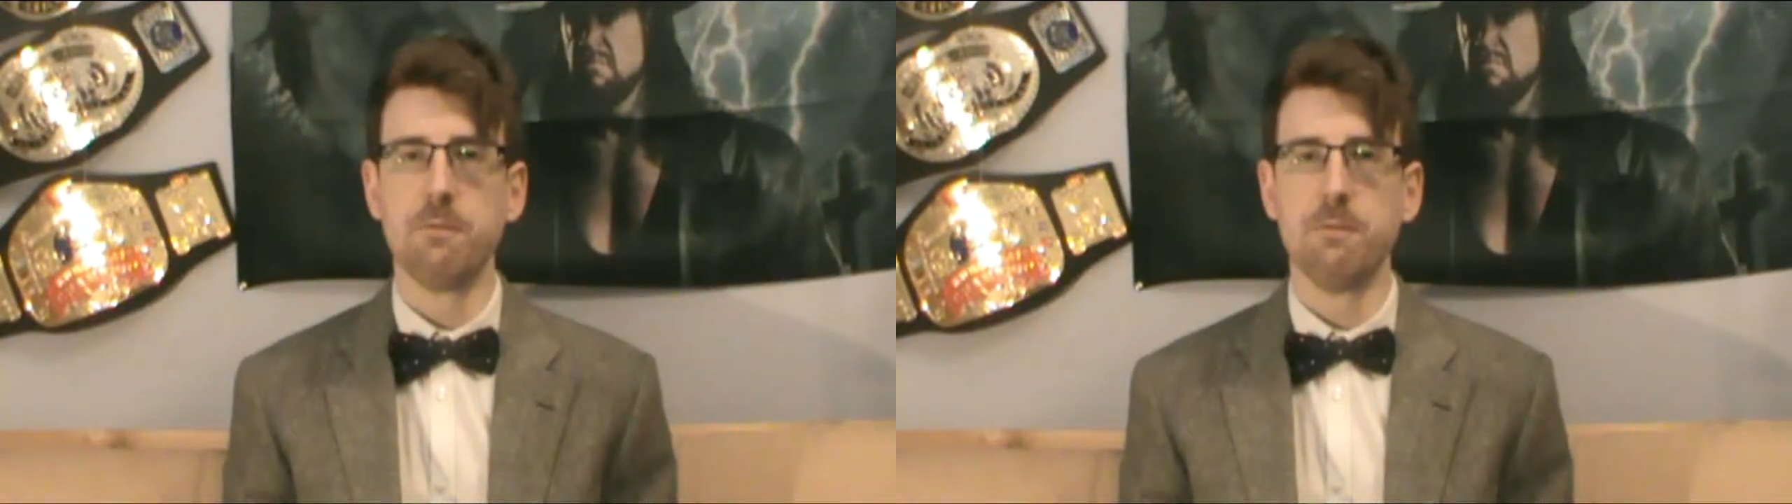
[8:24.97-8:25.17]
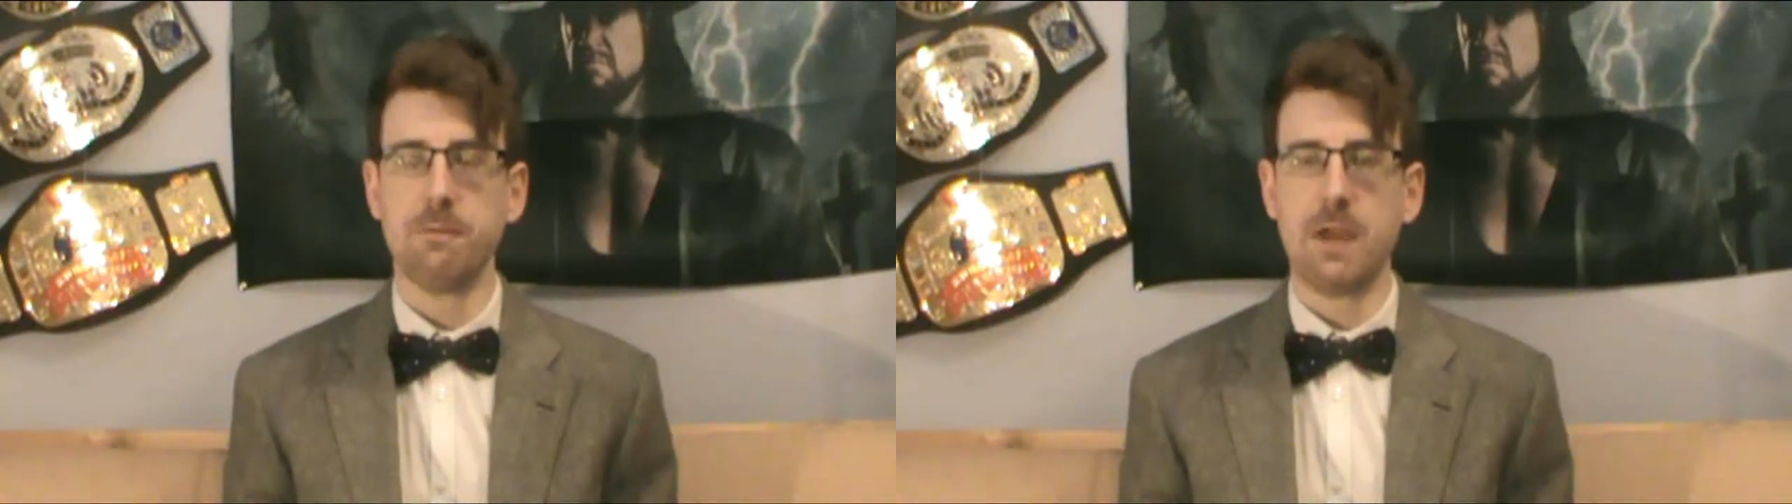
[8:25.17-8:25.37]

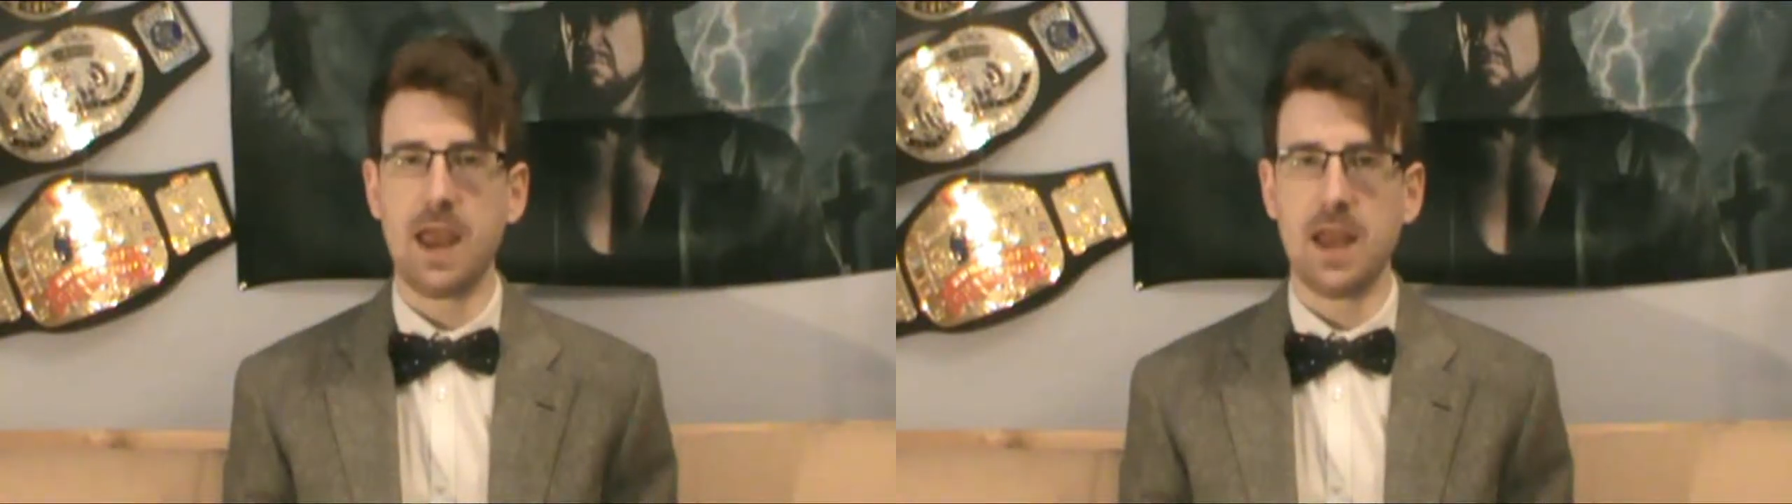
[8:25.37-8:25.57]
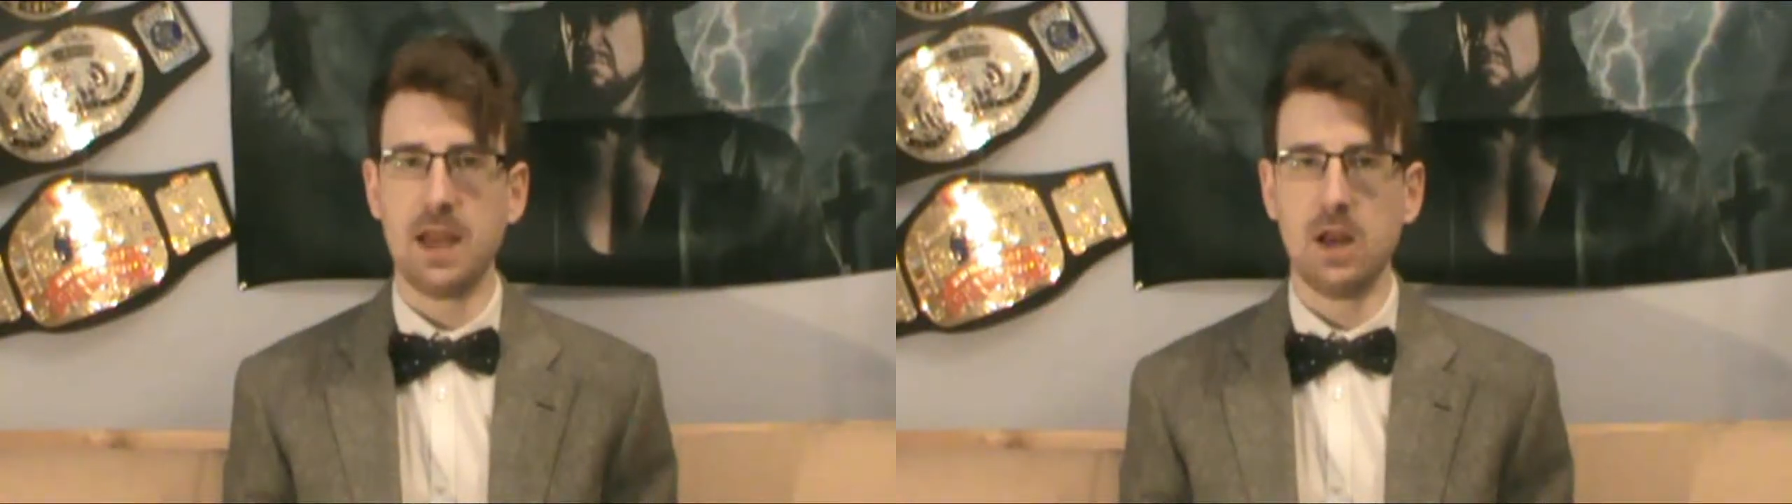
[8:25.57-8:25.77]

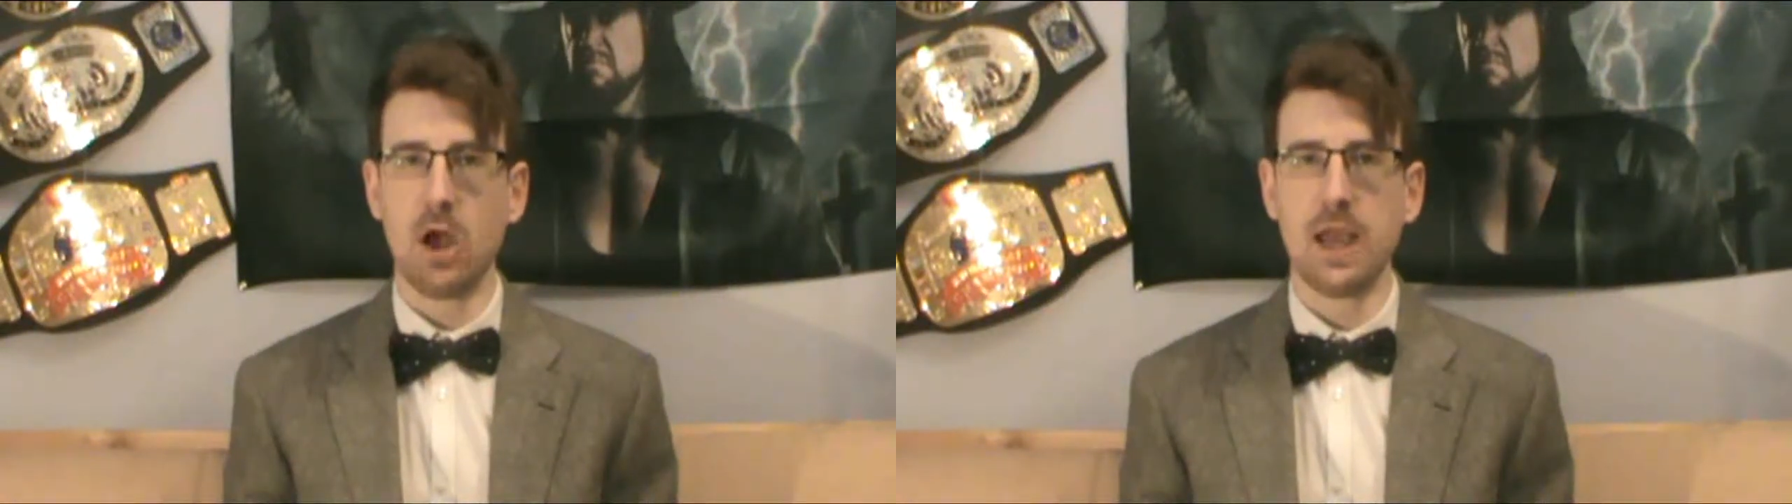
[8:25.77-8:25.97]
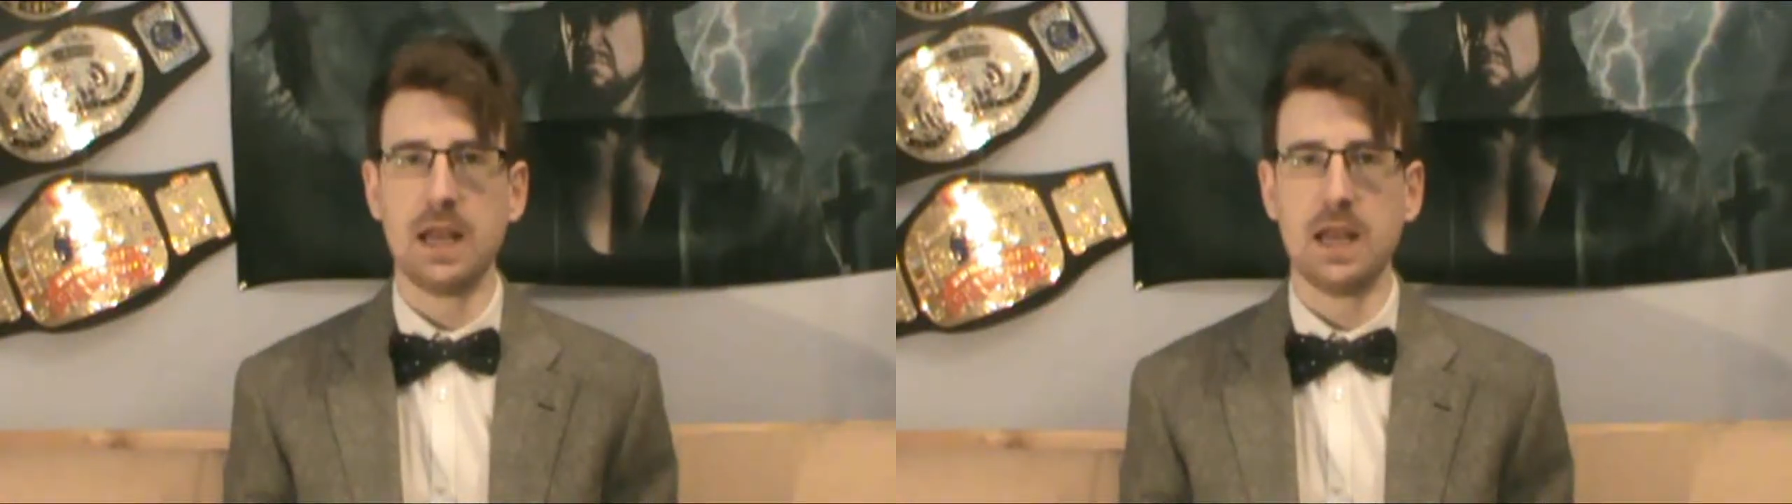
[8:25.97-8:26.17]
fairly
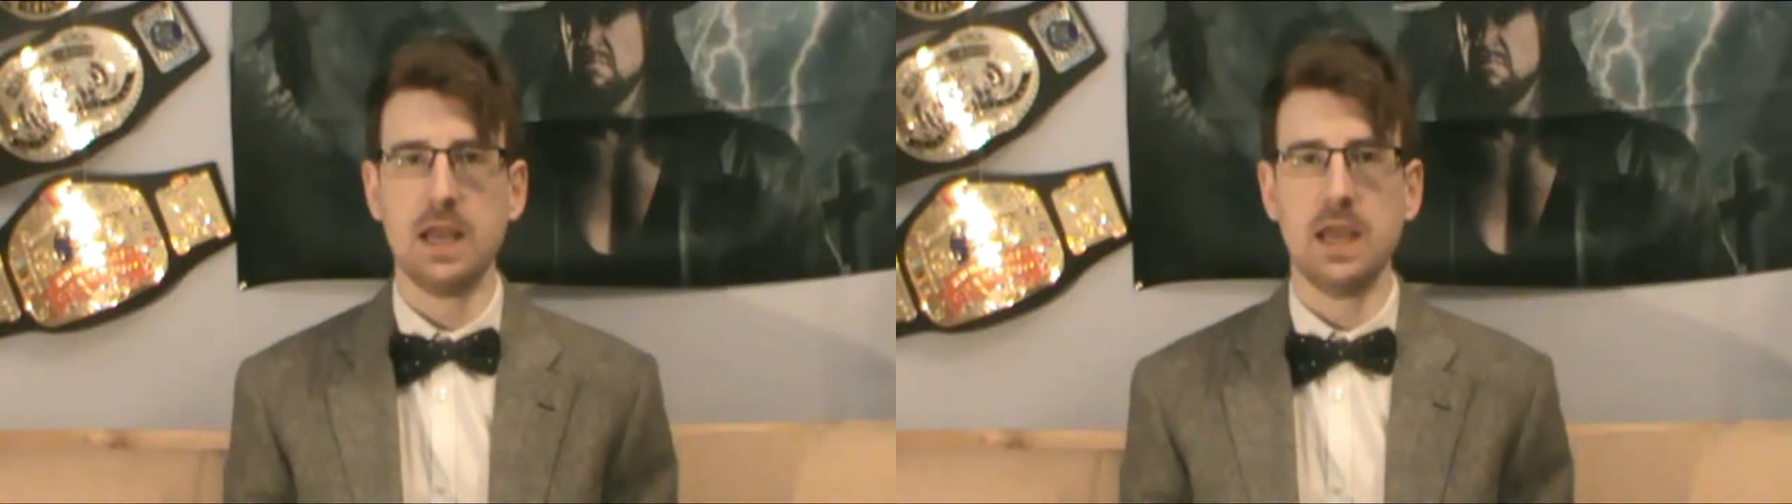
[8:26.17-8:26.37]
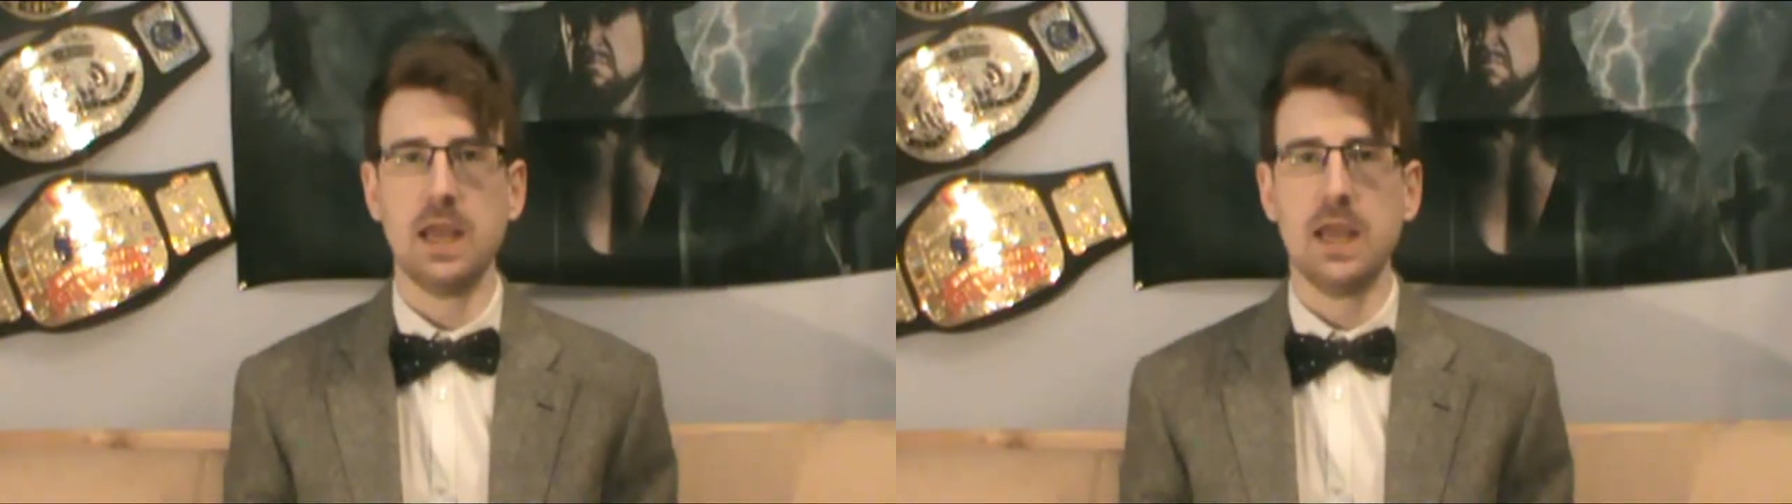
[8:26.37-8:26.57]

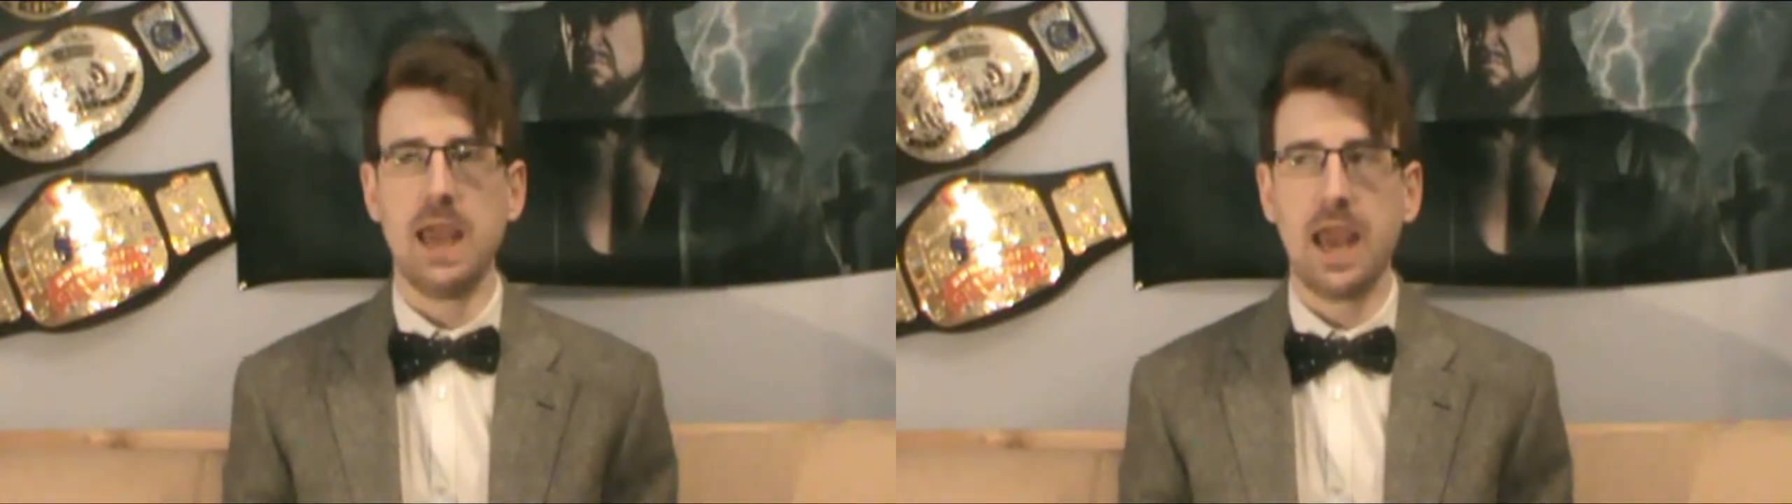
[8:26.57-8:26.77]
likely,